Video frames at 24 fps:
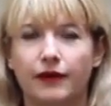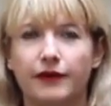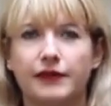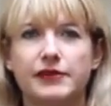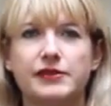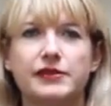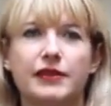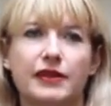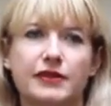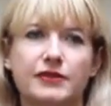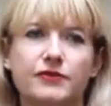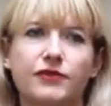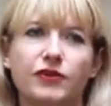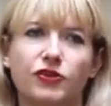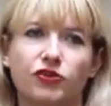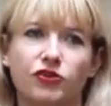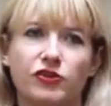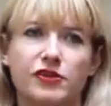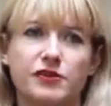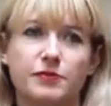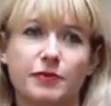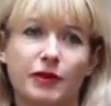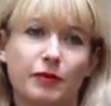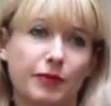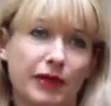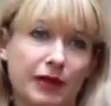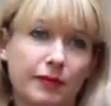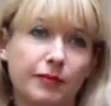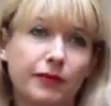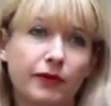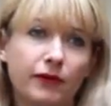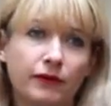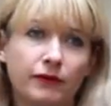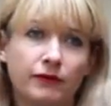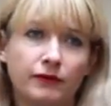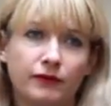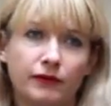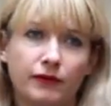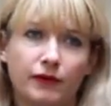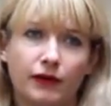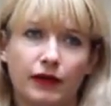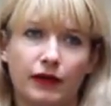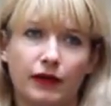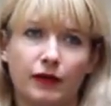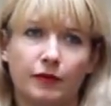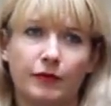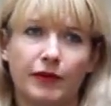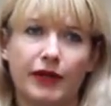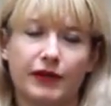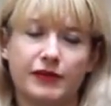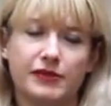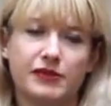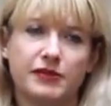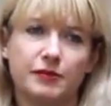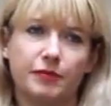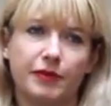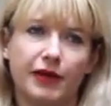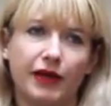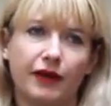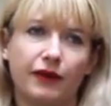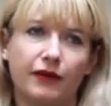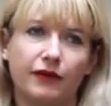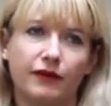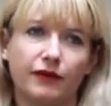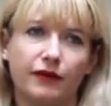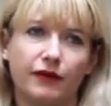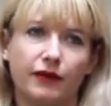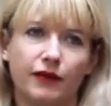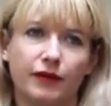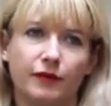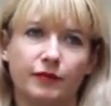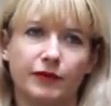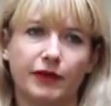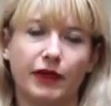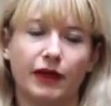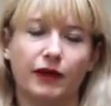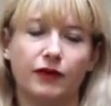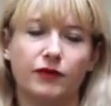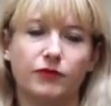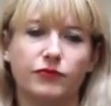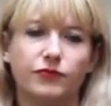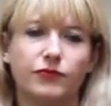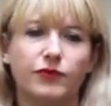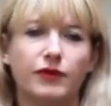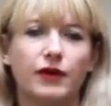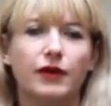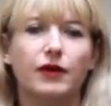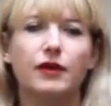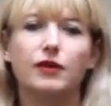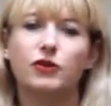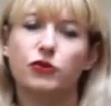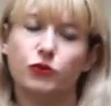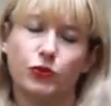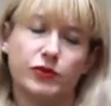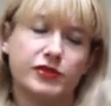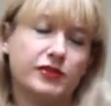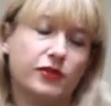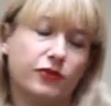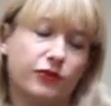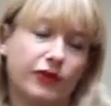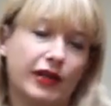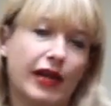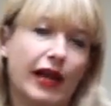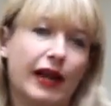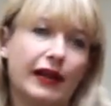I think science fiction is about people, and it's about kind of twisted